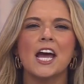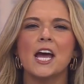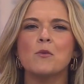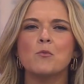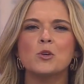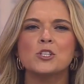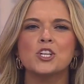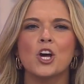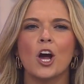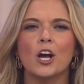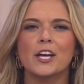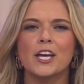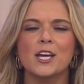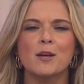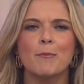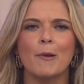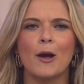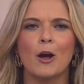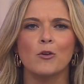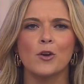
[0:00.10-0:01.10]
Tonight, we're
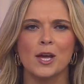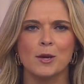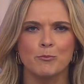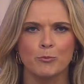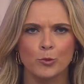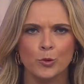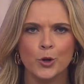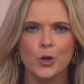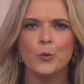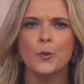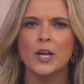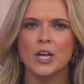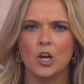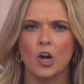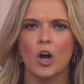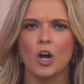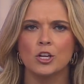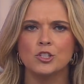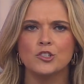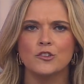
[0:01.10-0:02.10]
talking about a
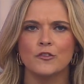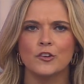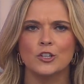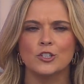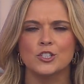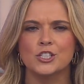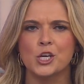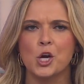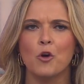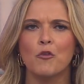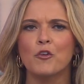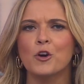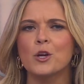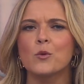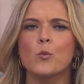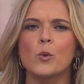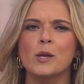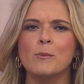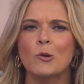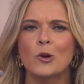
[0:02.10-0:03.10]
brewing controversy over
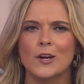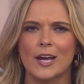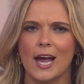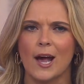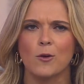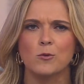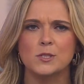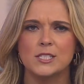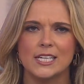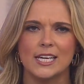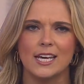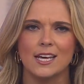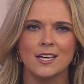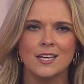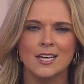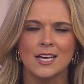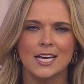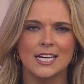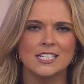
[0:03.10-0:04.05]
in Weber County.